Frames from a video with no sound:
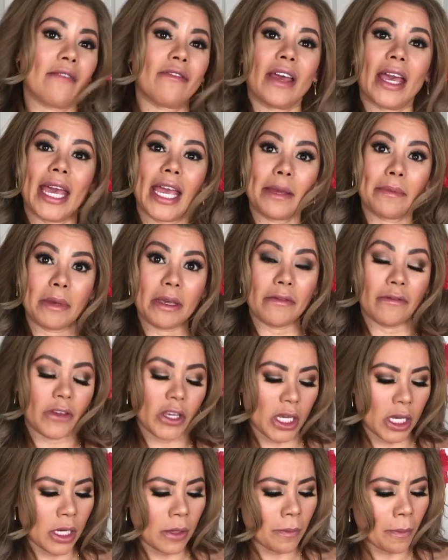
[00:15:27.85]

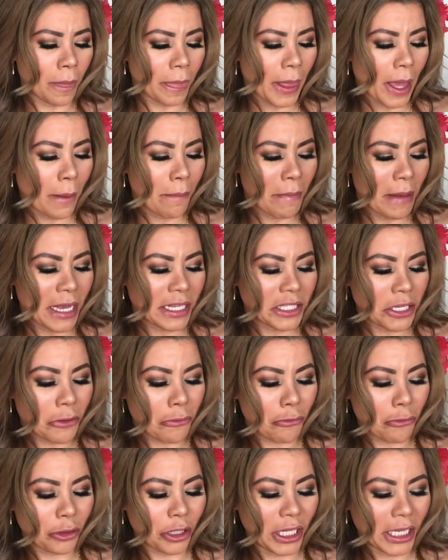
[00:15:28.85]
ABV makes it
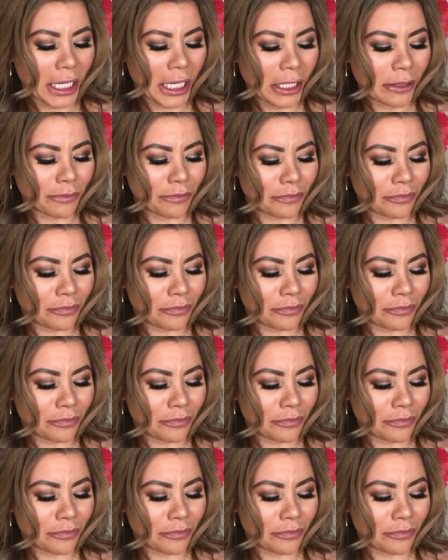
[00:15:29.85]
really,